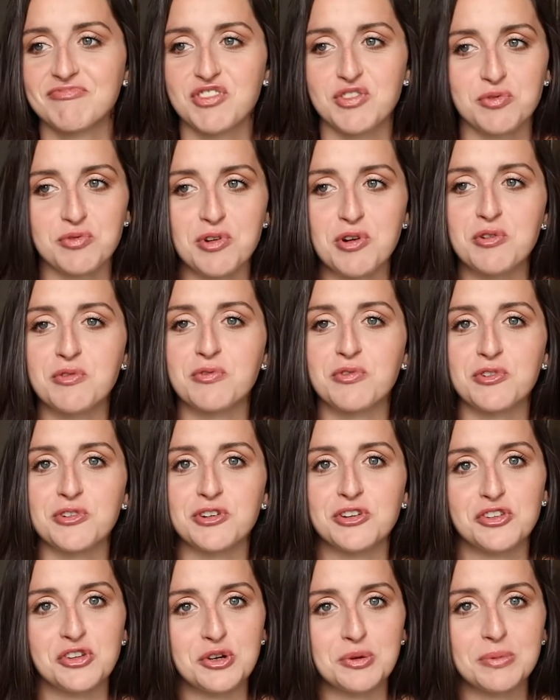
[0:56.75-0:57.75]
thrown
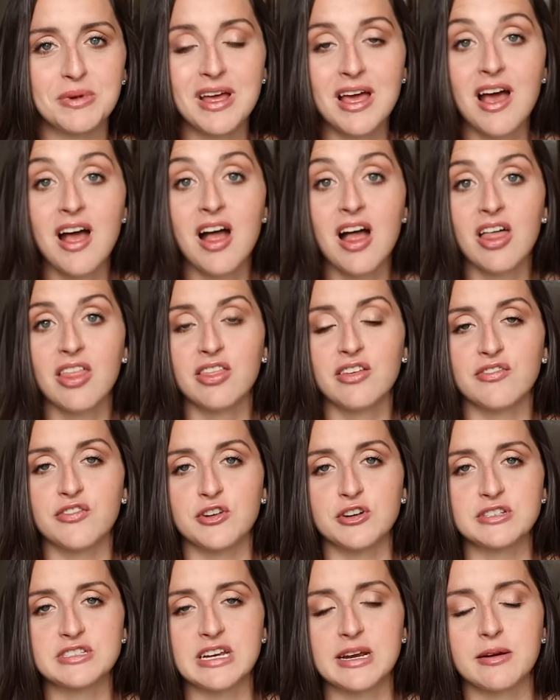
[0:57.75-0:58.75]
for a loop the
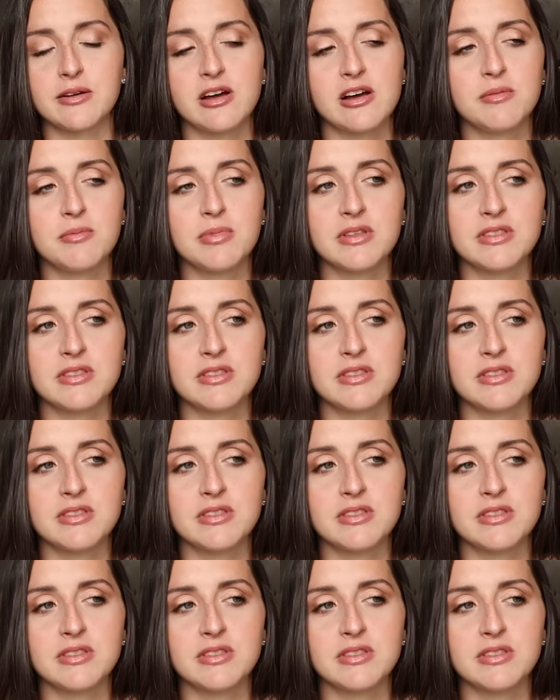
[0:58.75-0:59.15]
first time around.